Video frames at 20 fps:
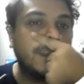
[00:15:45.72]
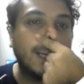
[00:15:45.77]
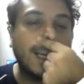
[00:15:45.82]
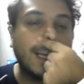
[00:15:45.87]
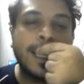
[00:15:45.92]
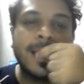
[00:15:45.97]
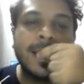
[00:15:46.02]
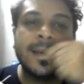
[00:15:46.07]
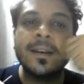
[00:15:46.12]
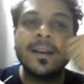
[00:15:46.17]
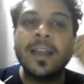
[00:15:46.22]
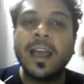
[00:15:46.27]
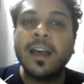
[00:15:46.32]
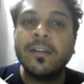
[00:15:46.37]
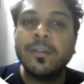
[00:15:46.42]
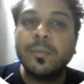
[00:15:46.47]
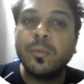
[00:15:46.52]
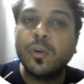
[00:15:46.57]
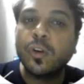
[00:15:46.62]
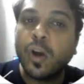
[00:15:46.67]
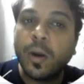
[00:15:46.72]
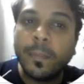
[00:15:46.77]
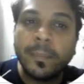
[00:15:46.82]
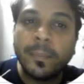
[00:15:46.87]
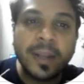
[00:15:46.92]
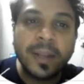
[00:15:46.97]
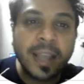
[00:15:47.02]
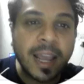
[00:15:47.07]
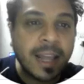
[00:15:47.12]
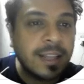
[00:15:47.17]
try and have a more
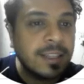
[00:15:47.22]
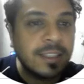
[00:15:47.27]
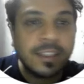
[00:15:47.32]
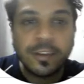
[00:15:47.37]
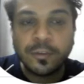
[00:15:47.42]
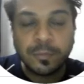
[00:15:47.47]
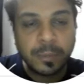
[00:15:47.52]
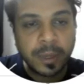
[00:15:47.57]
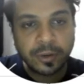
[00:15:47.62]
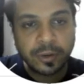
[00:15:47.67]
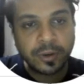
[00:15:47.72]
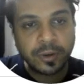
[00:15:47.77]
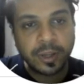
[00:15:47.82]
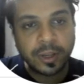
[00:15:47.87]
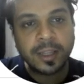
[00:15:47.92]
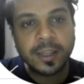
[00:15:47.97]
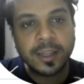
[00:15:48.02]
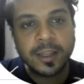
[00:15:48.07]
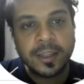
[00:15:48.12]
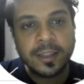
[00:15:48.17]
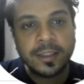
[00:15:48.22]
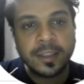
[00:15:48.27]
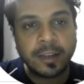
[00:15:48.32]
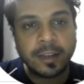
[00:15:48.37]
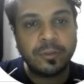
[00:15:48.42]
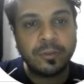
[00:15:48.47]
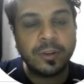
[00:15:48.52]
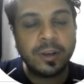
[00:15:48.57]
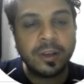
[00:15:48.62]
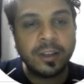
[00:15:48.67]
comprehensive metric
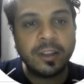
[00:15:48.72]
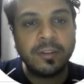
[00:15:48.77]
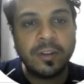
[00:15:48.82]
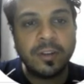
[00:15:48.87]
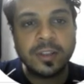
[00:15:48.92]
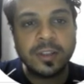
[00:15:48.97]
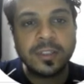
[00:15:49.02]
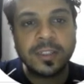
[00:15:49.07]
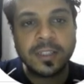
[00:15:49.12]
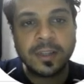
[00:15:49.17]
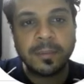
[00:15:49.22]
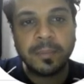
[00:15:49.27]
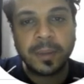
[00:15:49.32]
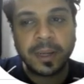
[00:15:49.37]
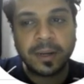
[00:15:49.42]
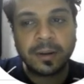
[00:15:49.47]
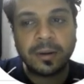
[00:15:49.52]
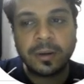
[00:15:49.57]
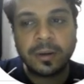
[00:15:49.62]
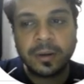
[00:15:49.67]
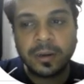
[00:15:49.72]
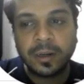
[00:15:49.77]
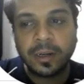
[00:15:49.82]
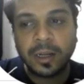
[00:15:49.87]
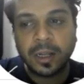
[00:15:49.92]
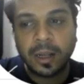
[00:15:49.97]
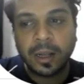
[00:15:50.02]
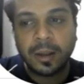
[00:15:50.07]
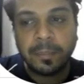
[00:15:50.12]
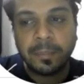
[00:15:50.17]
that will give us a better
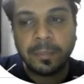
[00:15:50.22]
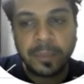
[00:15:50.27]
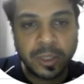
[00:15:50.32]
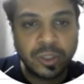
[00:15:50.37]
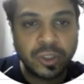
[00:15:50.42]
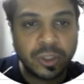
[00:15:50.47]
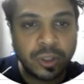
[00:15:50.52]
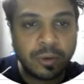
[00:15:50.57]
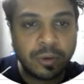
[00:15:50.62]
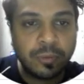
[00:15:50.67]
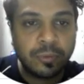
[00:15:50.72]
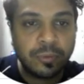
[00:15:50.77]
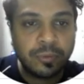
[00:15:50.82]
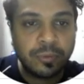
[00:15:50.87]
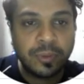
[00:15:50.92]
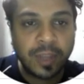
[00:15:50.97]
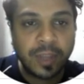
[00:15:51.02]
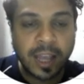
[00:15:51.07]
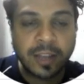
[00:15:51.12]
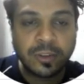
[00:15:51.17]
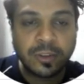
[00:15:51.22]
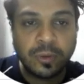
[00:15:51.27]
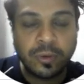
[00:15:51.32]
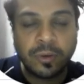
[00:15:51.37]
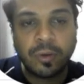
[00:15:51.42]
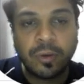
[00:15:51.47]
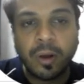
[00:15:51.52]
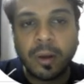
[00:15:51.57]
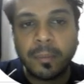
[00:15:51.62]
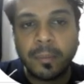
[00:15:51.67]
picture of the actual
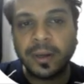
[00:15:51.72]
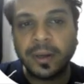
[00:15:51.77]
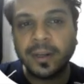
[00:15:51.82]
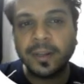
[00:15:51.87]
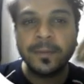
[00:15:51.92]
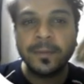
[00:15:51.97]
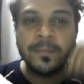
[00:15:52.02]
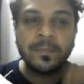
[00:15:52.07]
requirement.